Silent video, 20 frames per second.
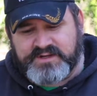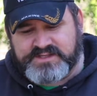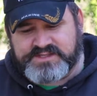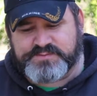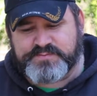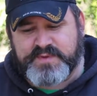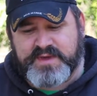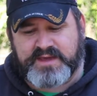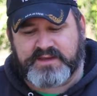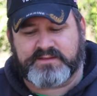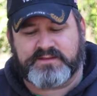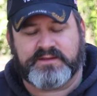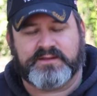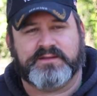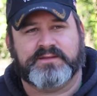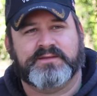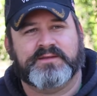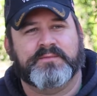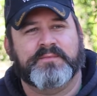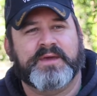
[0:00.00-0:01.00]
it inspected
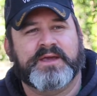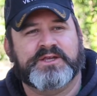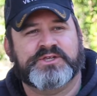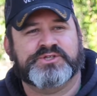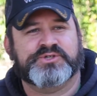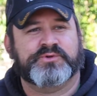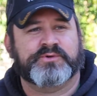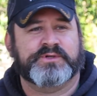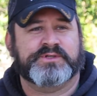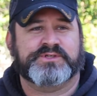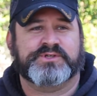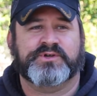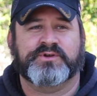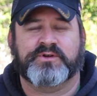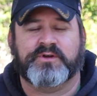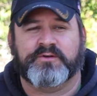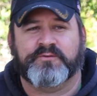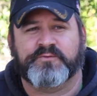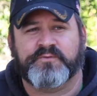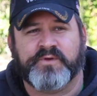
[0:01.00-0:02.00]
to make sure it's
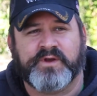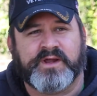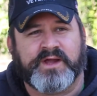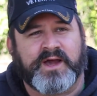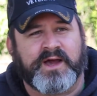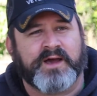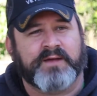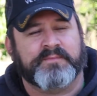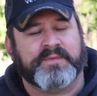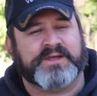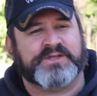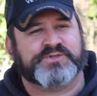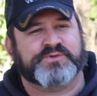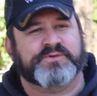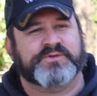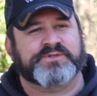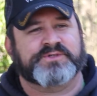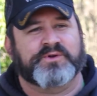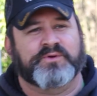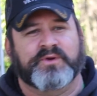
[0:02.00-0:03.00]
good on Freon, make sure
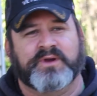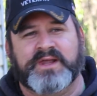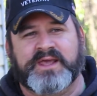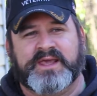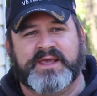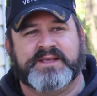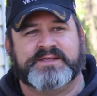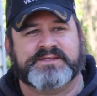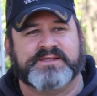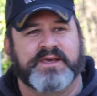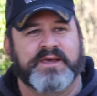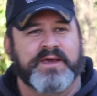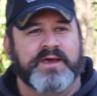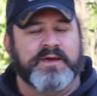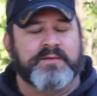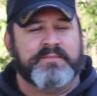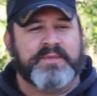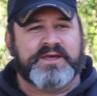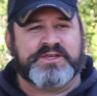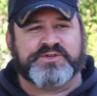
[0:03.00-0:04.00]
there's no leaks,
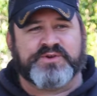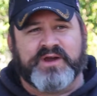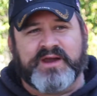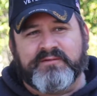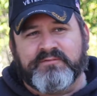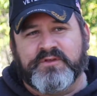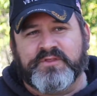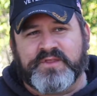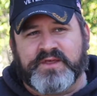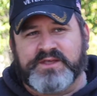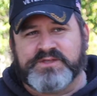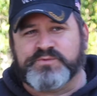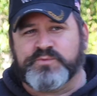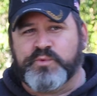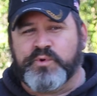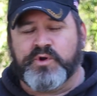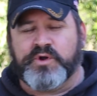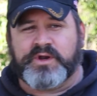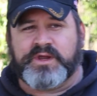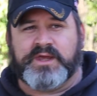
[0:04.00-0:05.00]
make sure everything's
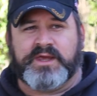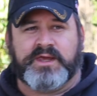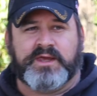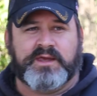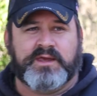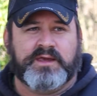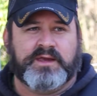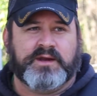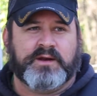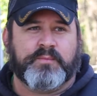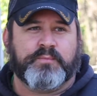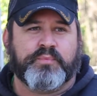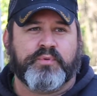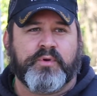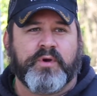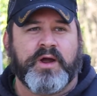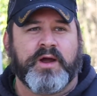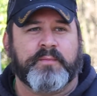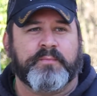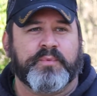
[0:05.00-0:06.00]
working in a
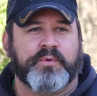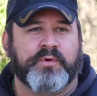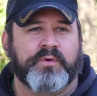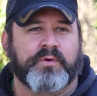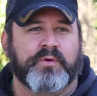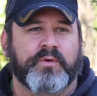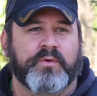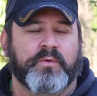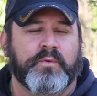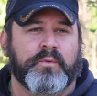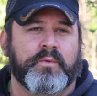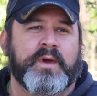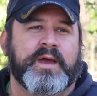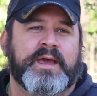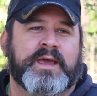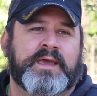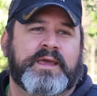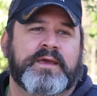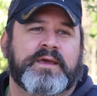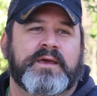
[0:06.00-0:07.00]
proper
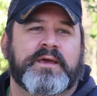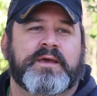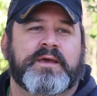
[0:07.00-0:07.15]
way.